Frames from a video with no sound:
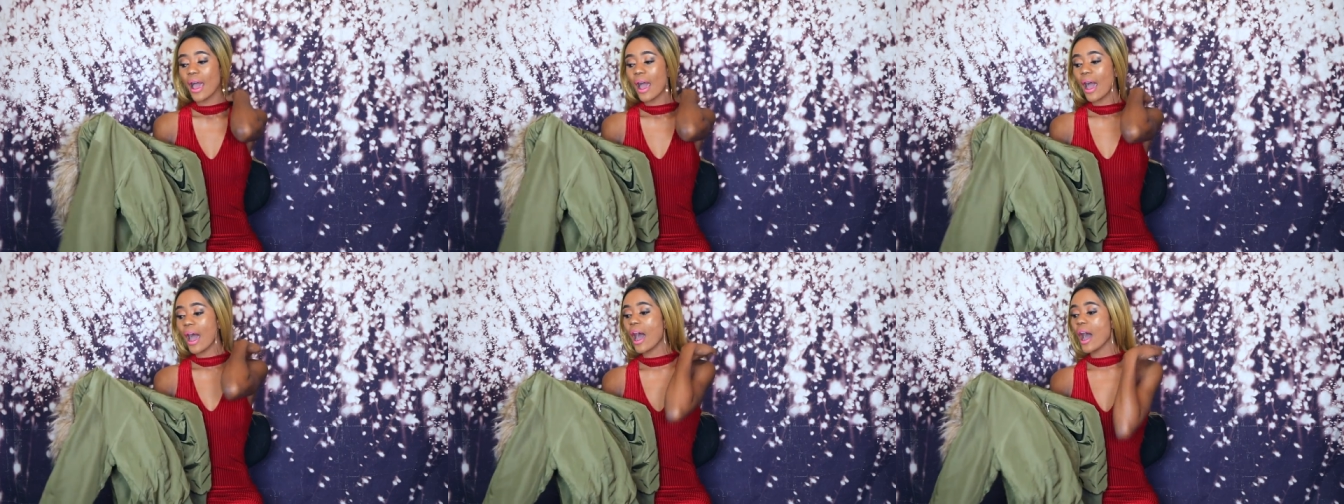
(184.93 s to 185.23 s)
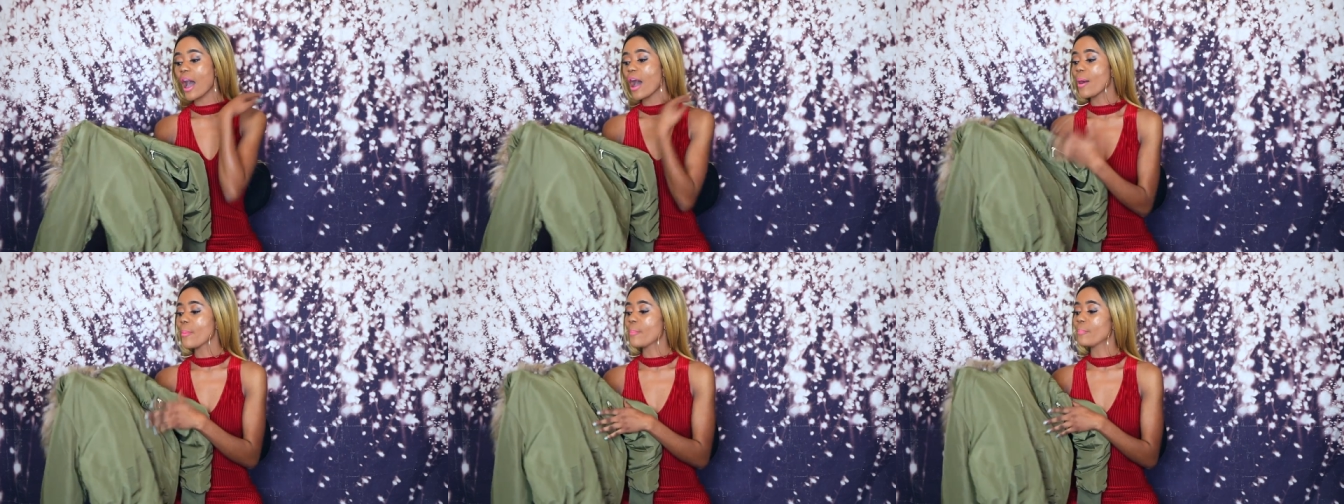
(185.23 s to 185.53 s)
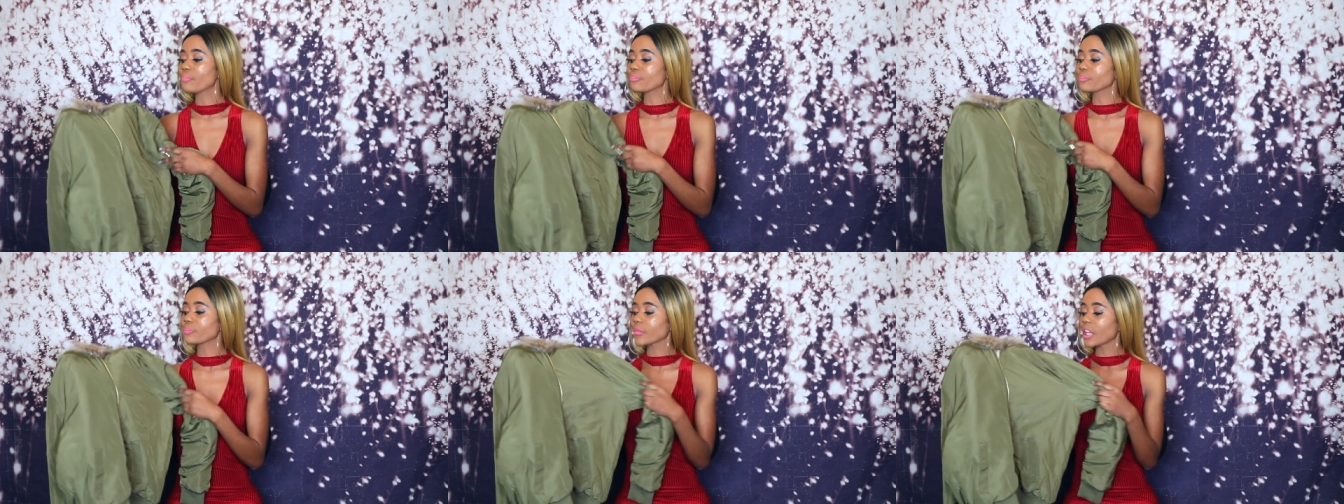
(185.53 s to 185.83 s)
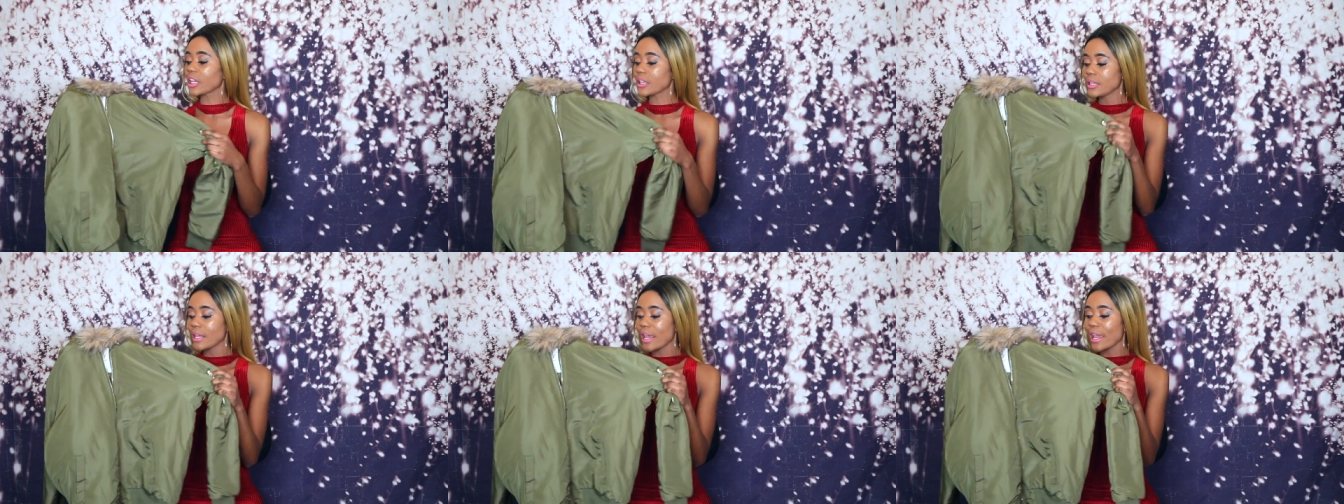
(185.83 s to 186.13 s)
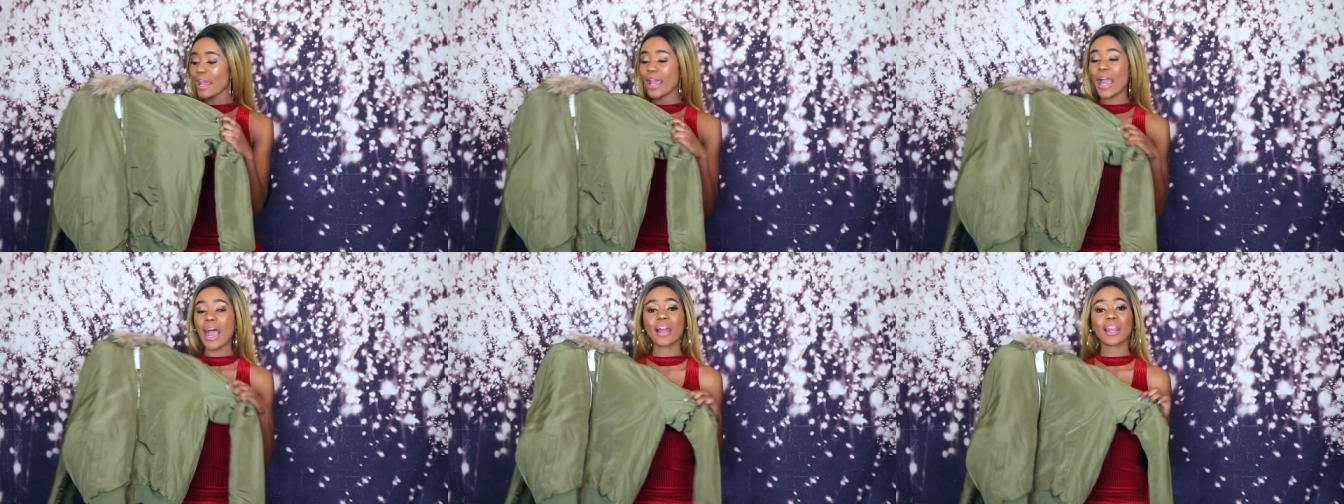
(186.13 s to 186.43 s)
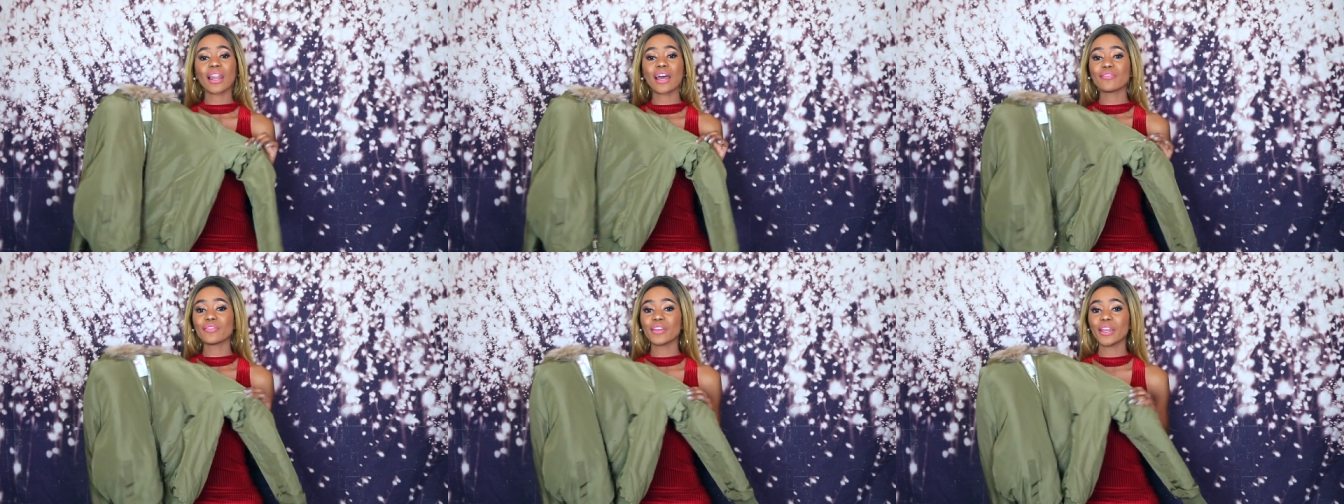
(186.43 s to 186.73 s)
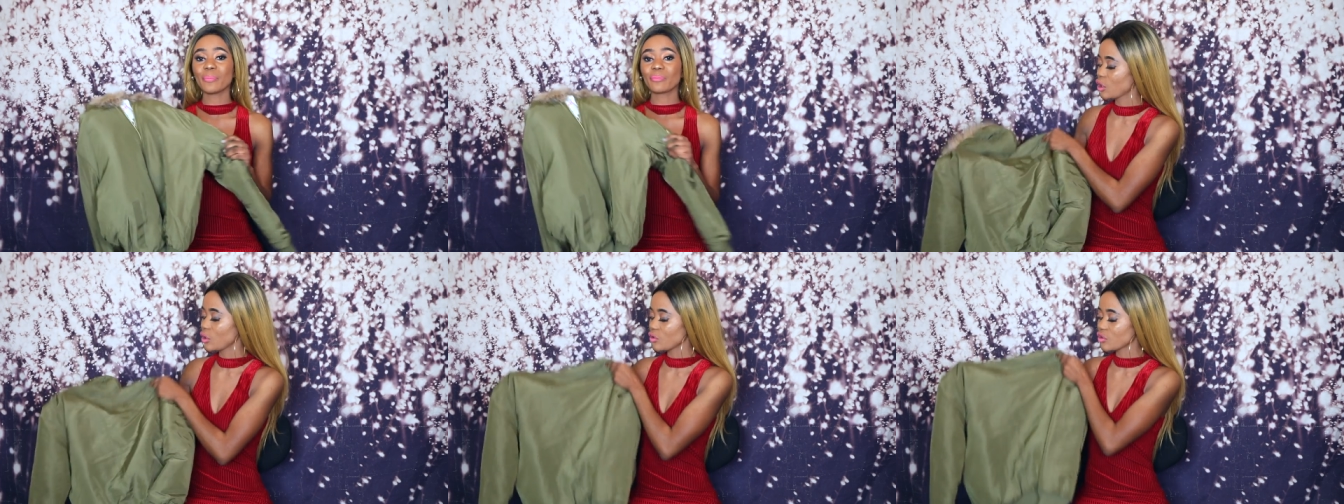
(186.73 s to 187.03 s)
Um, yeah, I love
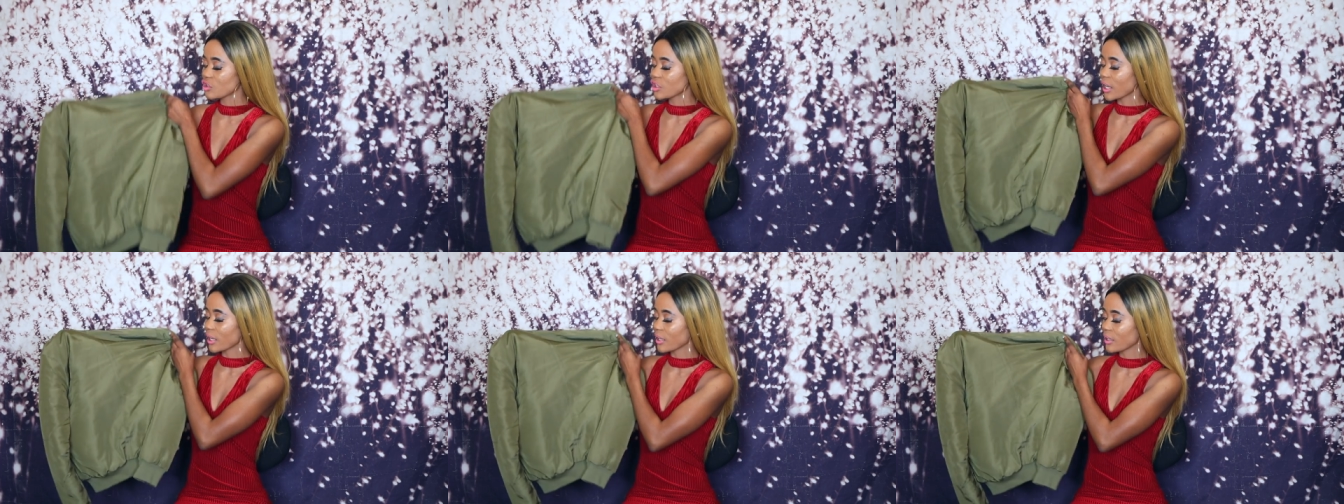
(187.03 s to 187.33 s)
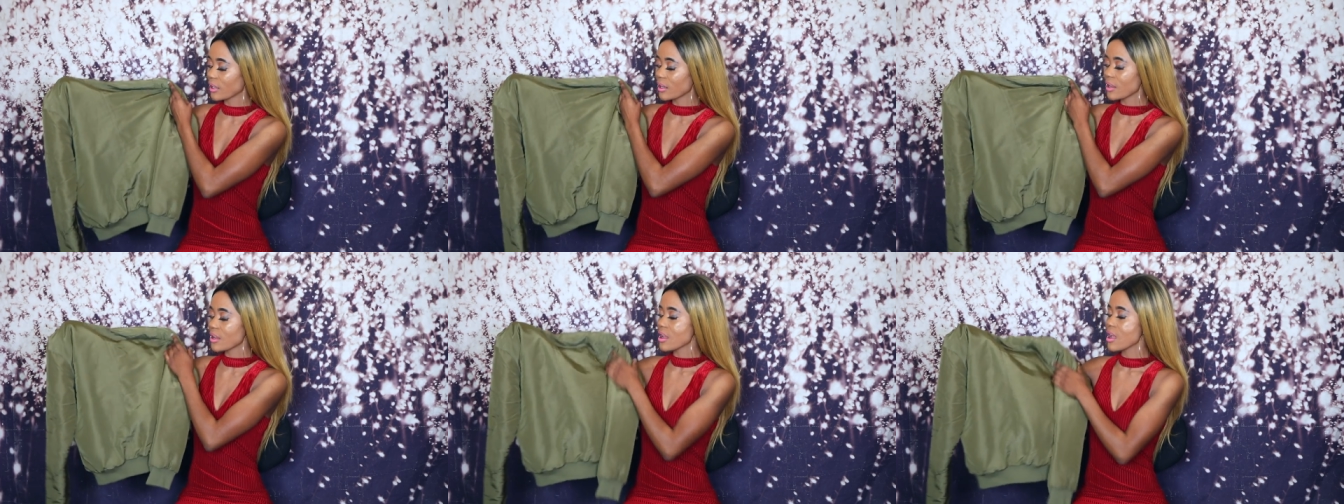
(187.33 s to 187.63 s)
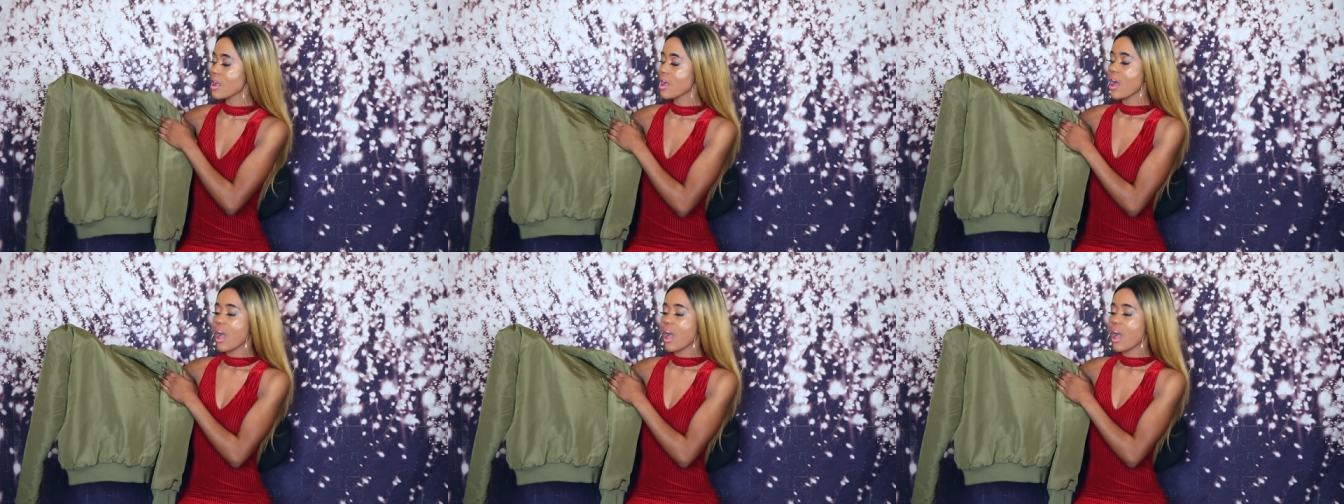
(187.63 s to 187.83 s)
it. Cute jacket.